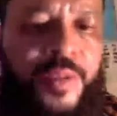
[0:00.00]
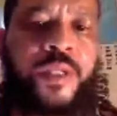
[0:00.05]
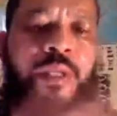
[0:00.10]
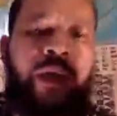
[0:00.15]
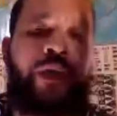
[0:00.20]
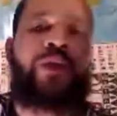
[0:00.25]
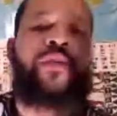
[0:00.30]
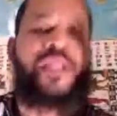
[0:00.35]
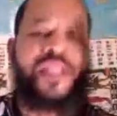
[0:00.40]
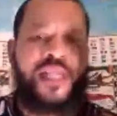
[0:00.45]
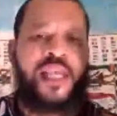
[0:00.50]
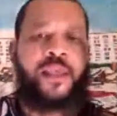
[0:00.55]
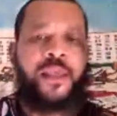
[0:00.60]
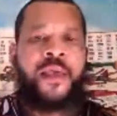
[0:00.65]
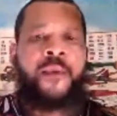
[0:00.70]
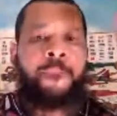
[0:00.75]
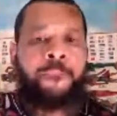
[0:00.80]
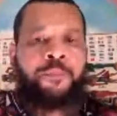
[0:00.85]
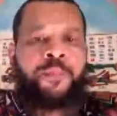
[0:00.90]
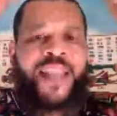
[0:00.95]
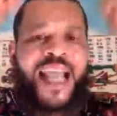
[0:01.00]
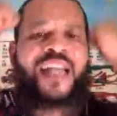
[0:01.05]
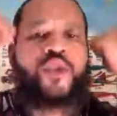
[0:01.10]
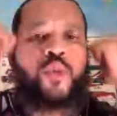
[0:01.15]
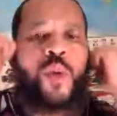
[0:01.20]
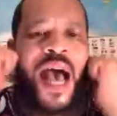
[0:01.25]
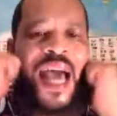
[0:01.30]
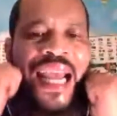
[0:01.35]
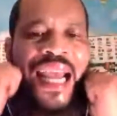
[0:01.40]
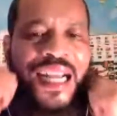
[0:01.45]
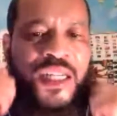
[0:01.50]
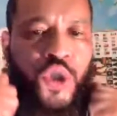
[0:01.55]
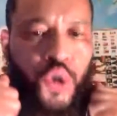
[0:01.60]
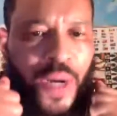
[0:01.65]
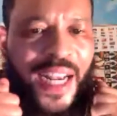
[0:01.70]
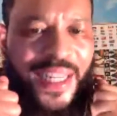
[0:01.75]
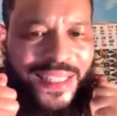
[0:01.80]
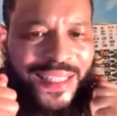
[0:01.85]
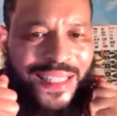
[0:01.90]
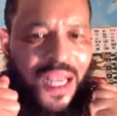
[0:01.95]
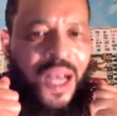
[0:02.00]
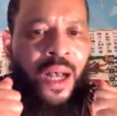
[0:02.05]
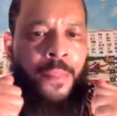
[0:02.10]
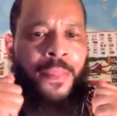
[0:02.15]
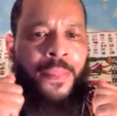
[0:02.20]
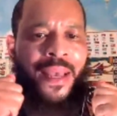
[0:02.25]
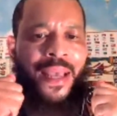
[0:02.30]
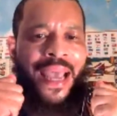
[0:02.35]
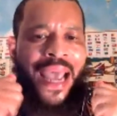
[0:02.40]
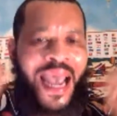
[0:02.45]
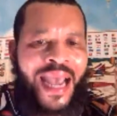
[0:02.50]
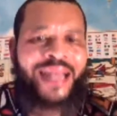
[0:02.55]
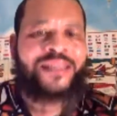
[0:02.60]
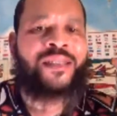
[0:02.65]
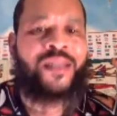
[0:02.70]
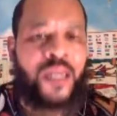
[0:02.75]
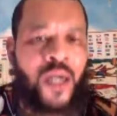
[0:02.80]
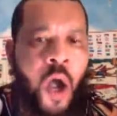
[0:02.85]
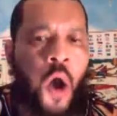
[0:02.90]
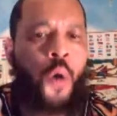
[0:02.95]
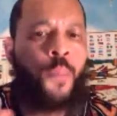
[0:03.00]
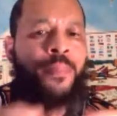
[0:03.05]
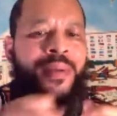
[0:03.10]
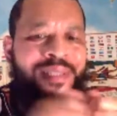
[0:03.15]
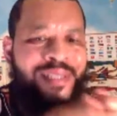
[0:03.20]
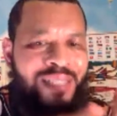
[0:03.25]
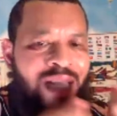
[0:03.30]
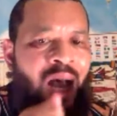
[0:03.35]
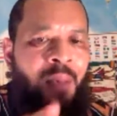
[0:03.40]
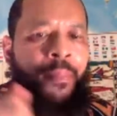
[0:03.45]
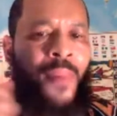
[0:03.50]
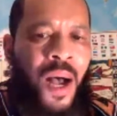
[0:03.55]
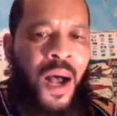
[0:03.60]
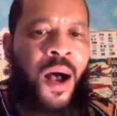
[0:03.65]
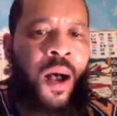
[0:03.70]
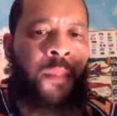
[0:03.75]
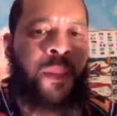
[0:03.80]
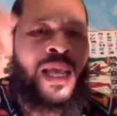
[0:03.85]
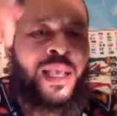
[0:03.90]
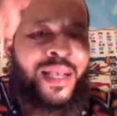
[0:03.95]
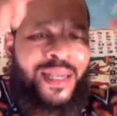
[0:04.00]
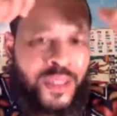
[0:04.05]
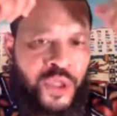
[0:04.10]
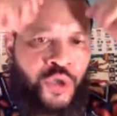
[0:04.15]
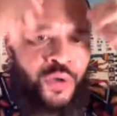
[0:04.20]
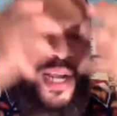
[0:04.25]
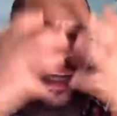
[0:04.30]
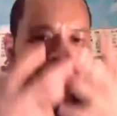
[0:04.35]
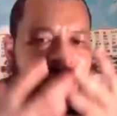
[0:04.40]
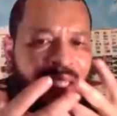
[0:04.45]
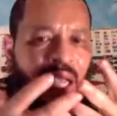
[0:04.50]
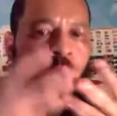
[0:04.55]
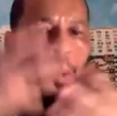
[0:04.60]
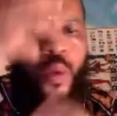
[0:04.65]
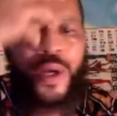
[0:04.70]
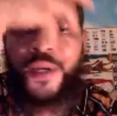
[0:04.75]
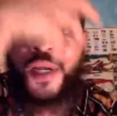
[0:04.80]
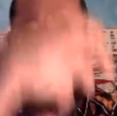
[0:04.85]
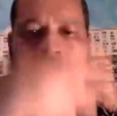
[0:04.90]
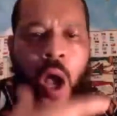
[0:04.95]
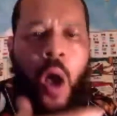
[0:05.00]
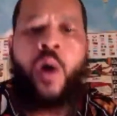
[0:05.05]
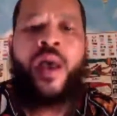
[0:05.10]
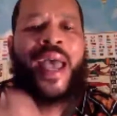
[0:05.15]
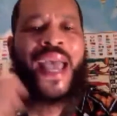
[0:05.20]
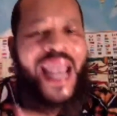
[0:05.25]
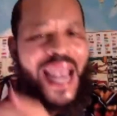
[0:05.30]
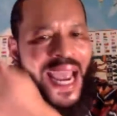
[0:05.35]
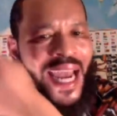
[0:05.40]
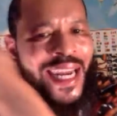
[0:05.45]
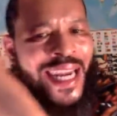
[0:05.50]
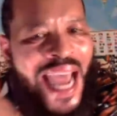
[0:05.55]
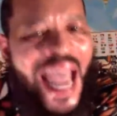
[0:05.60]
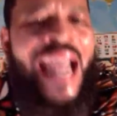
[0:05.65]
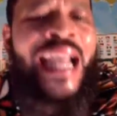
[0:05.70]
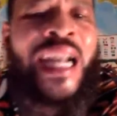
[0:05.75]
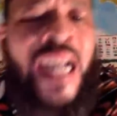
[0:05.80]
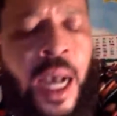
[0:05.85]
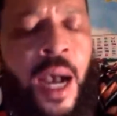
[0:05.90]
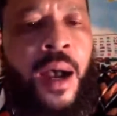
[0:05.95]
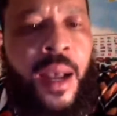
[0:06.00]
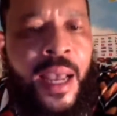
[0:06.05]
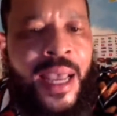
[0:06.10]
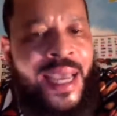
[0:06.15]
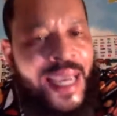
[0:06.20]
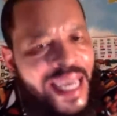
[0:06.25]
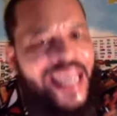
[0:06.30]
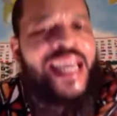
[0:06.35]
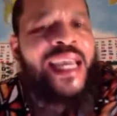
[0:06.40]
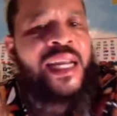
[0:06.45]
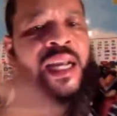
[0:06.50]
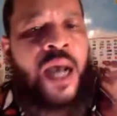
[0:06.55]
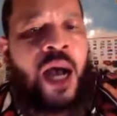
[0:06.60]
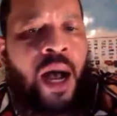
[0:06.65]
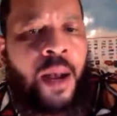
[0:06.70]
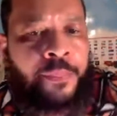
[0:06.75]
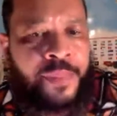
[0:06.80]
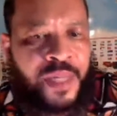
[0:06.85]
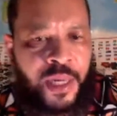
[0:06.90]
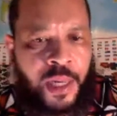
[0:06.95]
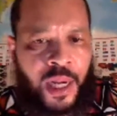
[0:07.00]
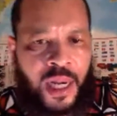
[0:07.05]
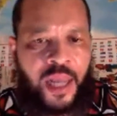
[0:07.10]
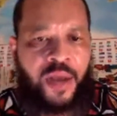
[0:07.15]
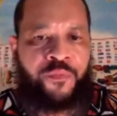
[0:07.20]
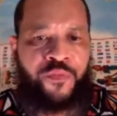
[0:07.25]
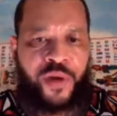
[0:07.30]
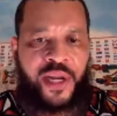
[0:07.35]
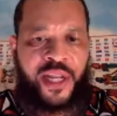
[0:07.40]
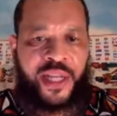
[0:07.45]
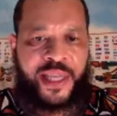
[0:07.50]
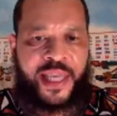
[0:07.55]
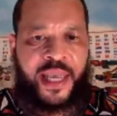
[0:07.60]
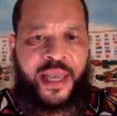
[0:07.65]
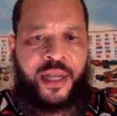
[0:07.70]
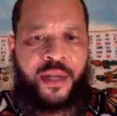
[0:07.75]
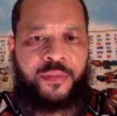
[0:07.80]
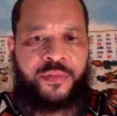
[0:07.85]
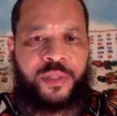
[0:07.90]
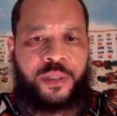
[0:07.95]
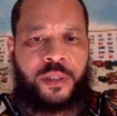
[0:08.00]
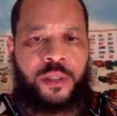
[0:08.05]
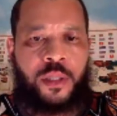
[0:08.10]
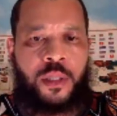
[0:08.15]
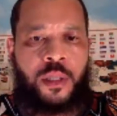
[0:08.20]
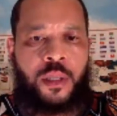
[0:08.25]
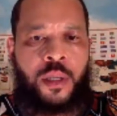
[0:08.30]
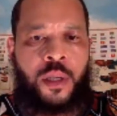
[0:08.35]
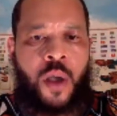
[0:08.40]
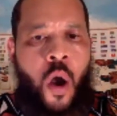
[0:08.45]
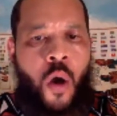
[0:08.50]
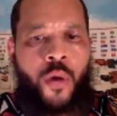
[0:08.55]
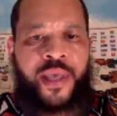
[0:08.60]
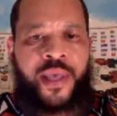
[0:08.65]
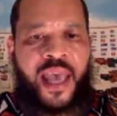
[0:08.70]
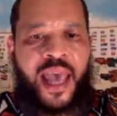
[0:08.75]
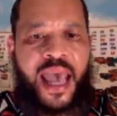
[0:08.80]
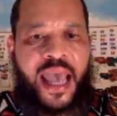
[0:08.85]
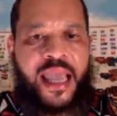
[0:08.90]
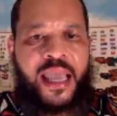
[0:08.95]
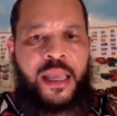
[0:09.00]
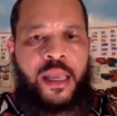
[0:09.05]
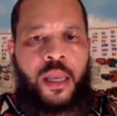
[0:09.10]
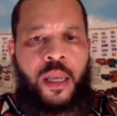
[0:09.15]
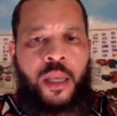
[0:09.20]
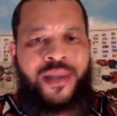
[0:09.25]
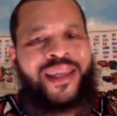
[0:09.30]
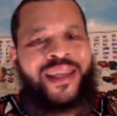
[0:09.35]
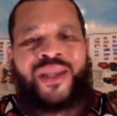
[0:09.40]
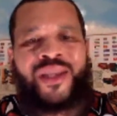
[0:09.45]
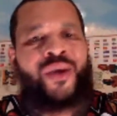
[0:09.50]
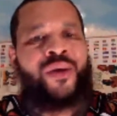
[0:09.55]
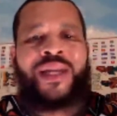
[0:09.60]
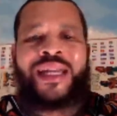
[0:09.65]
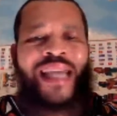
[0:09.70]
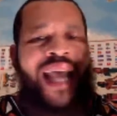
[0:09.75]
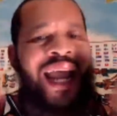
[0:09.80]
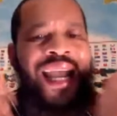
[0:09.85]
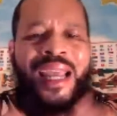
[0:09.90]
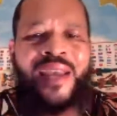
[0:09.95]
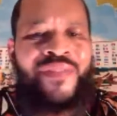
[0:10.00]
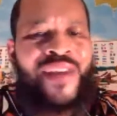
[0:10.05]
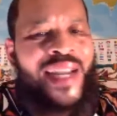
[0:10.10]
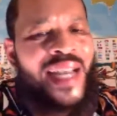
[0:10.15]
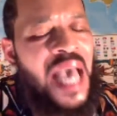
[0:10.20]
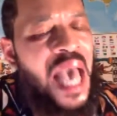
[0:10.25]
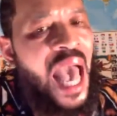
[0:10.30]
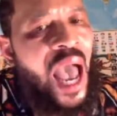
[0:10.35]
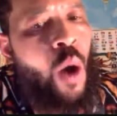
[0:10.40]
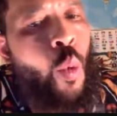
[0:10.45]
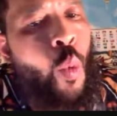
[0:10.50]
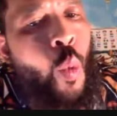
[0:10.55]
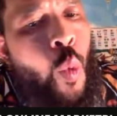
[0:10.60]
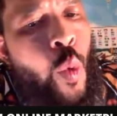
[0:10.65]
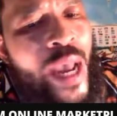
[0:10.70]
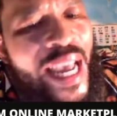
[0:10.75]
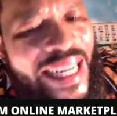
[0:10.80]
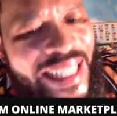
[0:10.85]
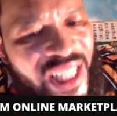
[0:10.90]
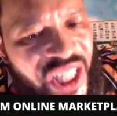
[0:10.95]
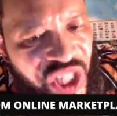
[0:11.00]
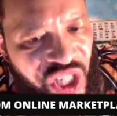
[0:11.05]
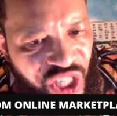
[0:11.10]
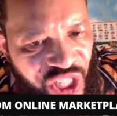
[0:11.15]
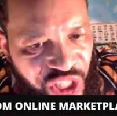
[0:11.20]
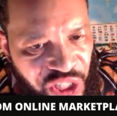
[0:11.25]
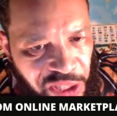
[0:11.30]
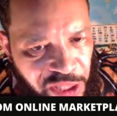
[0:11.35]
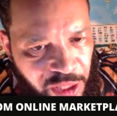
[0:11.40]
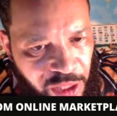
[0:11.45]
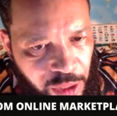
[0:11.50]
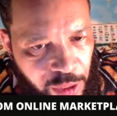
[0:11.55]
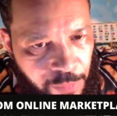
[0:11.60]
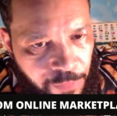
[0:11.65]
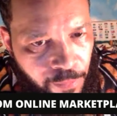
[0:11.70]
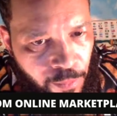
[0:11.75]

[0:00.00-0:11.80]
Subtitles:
Do you see? That's why they dress up as the goat. But some of them dress up with the goat, and he come deliver the gifts. Okay? They even got witches